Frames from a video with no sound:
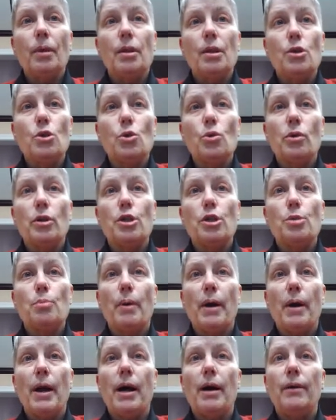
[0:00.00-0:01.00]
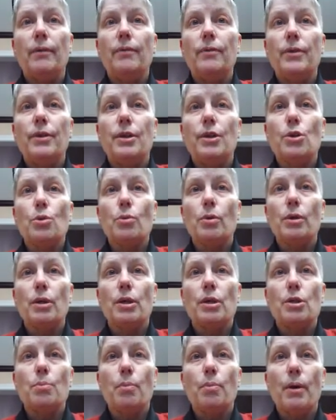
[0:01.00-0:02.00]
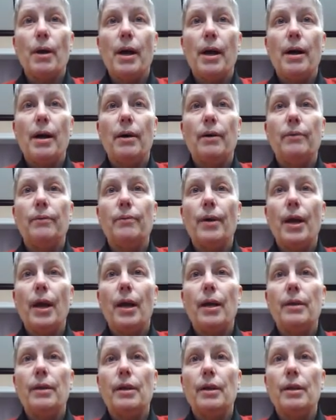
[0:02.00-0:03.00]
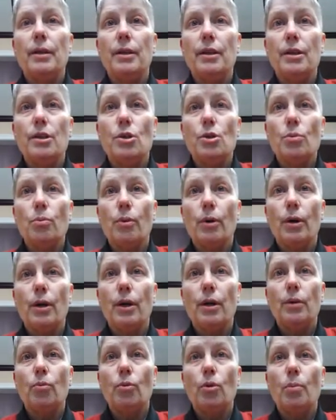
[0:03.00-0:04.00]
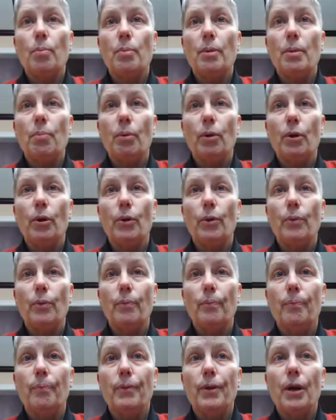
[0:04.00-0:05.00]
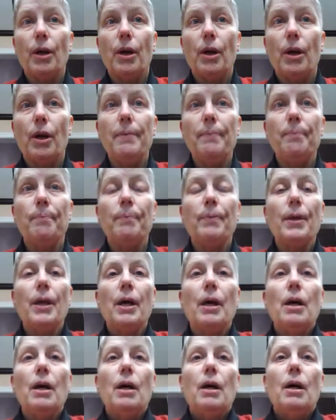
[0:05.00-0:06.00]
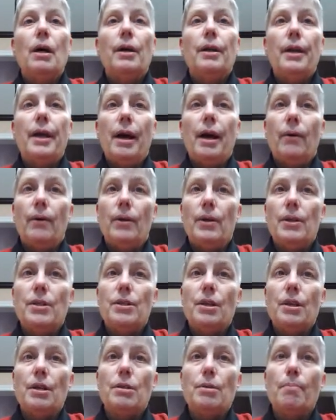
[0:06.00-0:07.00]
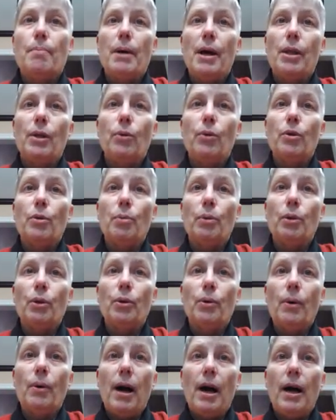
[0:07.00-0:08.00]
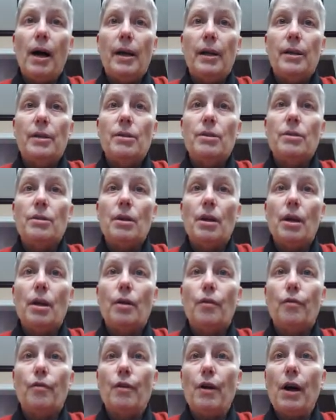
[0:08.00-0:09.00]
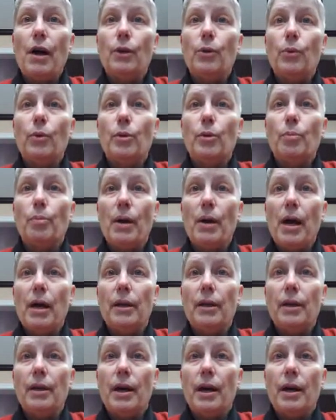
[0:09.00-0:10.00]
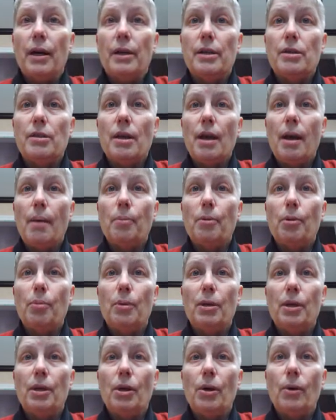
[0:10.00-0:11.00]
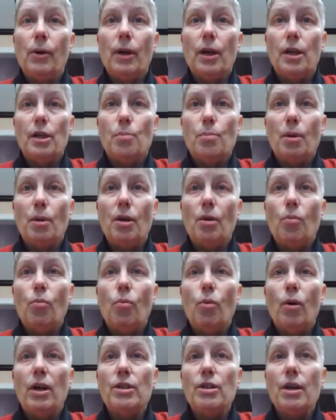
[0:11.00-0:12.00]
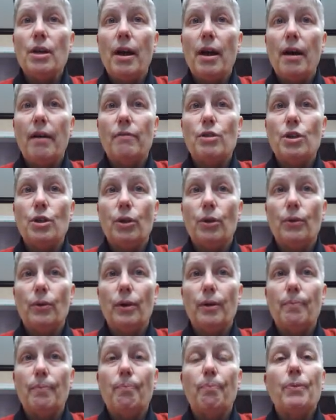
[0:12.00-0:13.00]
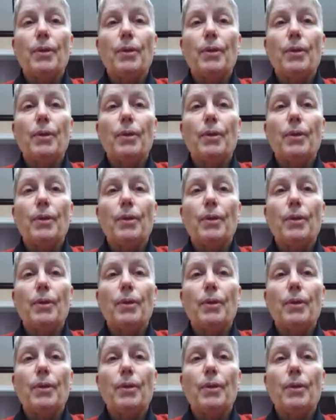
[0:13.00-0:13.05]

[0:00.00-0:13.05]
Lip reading: this one is brown, this one is brown, and then this one will be blue, right? Now, it says a mother with blue eyes and a father with brown eyes, capital B, lowercase b, want to have children.